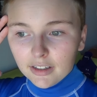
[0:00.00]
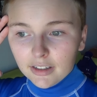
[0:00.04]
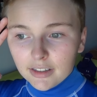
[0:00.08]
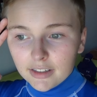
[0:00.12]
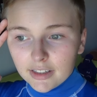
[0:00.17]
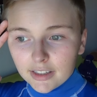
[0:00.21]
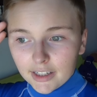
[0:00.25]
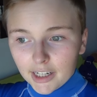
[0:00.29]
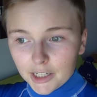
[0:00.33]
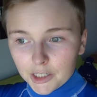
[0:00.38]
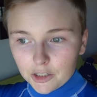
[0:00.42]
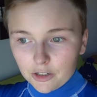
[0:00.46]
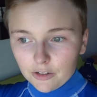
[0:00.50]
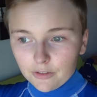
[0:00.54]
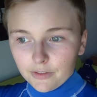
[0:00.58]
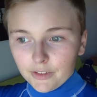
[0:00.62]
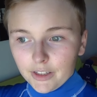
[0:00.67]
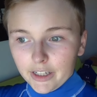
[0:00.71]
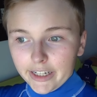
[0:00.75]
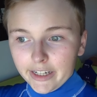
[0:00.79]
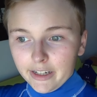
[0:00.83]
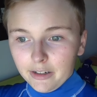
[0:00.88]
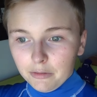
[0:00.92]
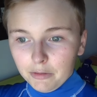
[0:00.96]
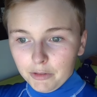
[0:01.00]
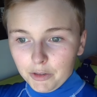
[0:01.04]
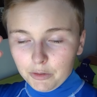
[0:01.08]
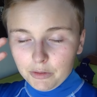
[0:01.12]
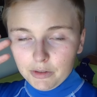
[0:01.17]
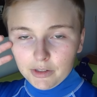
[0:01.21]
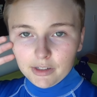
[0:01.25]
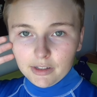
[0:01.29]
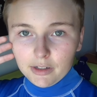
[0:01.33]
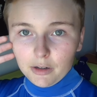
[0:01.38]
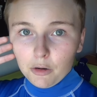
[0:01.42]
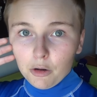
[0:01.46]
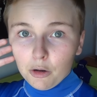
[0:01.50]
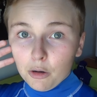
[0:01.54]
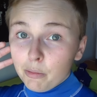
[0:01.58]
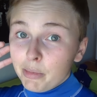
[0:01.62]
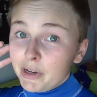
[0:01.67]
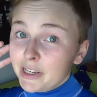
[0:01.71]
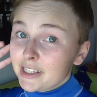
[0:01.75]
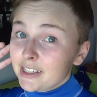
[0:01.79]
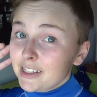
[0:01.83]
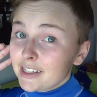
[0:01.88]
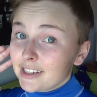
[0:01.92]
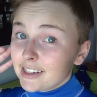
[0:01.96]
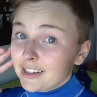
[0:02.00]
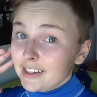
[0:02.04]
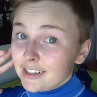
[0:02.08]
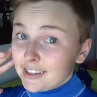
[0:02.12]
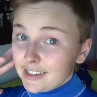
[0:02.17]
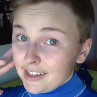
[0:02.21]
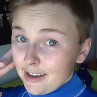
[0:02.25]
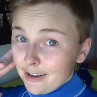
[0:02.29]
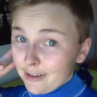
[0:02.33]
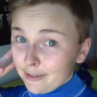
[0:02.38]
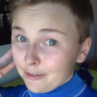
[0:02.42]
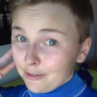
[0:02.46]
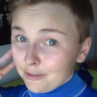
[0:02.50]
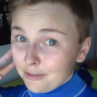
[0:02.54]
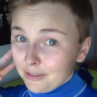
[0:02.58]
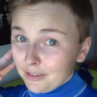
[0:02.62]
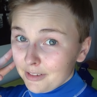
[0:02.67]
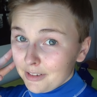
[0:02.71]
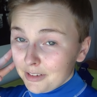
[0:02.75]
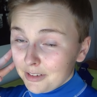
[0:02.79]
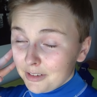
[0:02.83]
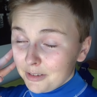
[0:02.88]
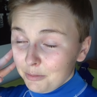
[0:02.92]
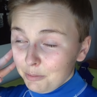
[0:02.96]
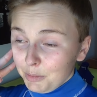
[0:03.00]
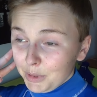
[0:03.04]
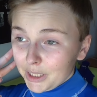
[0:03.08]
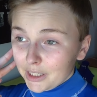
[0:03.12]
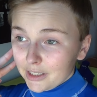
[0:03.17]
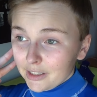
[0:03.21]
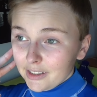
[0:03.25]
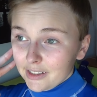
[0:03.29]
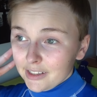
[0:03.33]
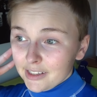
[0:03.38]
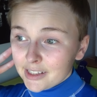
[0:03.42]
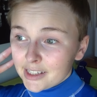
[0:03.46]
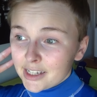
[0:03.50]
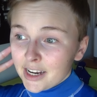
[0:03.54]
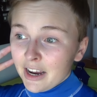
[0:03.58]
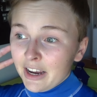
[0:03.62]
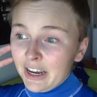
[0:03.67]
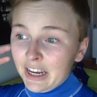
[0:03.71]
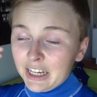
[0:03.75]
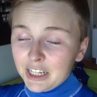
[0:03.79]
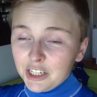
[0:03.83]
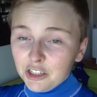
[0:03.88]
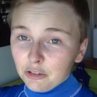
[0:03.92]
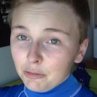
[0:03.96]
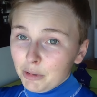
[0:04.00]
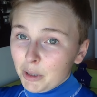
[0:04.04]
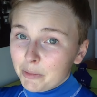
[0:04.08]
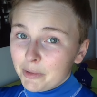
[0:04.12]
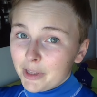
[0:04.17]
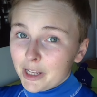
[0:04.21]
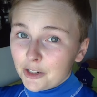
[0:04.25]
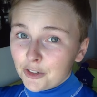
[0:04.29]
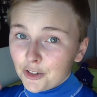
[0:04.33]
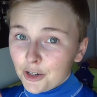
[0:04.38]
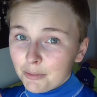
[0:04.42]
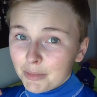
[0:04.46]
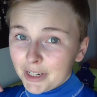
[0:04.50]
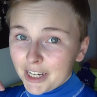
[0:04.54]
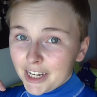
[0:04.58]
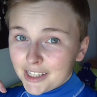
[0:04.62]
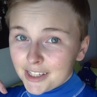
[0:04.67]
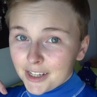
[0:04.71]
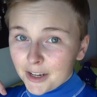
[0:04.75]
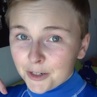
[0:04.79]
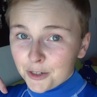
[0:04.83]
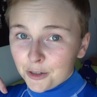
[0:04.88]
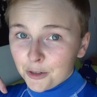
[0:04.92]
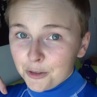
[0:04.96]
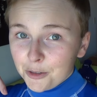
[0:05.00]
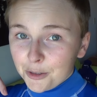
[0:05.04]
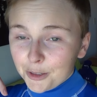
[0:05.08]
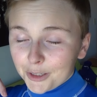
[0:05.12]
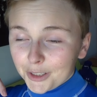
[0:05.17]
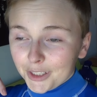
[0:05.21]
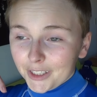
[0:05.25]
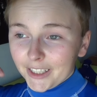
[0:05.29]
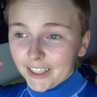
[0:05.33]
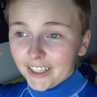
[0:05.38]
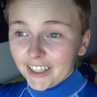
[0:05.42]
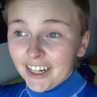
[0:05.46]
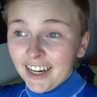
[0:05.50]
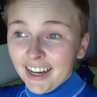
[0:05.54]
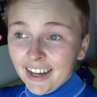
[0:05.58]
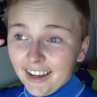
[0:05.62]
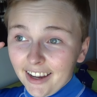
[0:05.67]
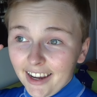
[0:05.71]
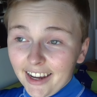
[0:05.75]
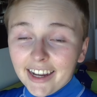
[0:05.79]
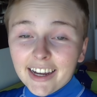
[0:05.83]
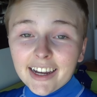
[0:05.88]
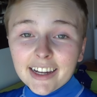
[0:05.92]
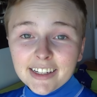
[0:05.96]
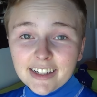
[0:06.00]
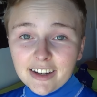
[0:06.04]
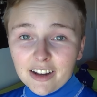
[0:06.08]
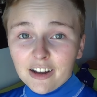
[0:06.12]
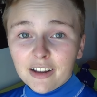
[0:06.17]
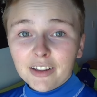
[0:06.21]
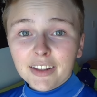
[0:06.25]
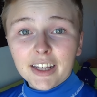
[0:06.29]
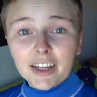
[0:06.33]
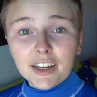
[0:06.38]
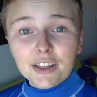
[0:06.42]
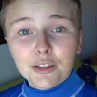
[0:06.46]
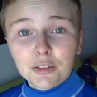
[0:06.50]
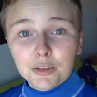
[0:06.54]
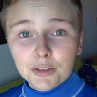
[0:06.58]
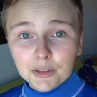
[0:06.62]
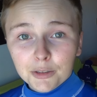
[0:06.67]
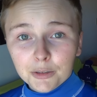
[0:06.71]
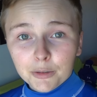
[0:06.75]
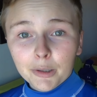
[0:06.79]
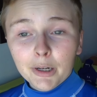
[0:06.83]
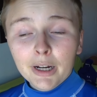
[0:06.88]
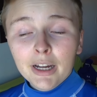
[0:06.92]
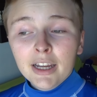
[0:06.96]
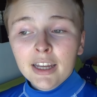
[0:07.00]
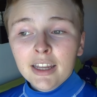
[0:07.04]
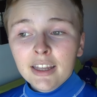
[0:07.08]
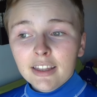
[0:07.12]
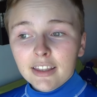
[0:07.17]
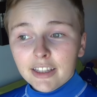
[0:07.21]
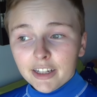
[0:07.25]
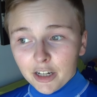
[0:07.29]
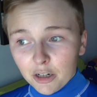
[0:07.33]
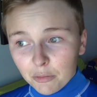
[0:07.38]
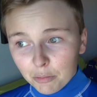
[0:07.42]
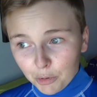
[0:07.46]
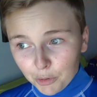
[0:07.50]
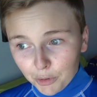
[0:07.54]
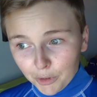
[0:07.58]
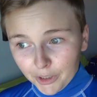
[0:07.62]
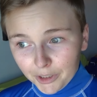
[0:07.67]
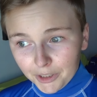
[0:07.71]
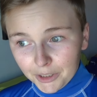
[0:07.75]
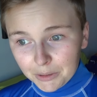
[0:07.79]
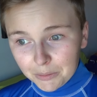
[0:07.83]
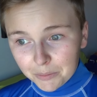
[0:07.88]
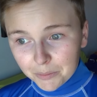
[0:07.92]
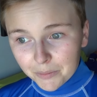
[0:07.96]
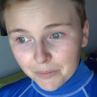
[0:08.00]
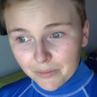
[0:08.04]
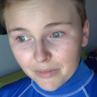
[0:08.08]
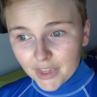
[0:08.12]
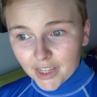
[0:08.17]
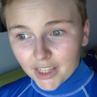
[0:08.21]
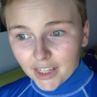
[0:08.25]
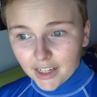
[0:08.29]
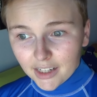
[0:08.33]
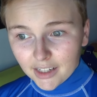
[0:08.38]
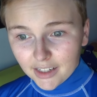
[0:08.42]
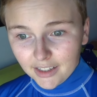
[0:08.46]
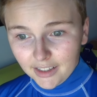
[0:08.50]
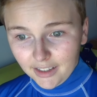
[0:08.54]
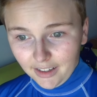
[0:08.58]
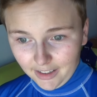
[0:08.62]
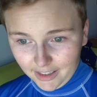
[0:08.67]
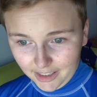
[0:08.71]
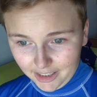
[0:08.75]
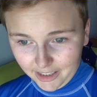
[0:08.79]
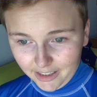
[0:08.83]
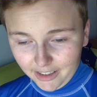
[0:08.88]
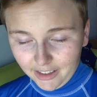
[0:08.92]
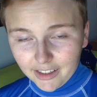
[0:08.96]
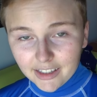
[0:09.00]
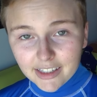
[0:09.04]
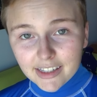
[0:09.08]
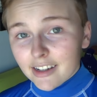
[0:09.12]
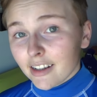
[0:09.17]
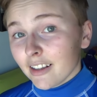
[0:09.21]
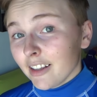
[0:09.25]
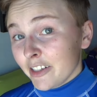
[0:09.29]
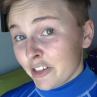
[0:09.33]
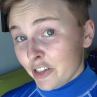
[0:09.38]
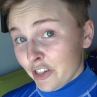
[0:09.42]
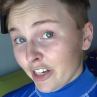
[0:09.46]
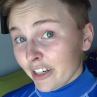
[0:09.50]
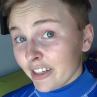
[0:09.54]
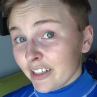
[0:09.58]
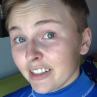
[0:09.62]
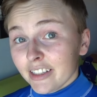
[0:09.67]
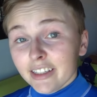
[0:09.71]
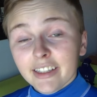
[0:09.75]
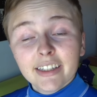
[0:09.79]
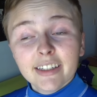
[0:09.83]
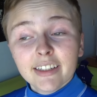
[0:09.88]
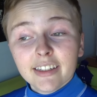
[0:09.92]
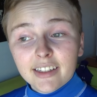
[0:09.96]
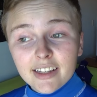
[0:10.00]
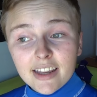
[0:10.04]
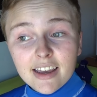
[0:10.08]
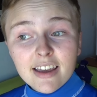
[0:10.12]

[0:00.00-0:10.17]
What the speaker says: to catch our flight, which was a whole business in itself because you remember that drum case I showed you earlier? I had to haul that through the airport until I checked it.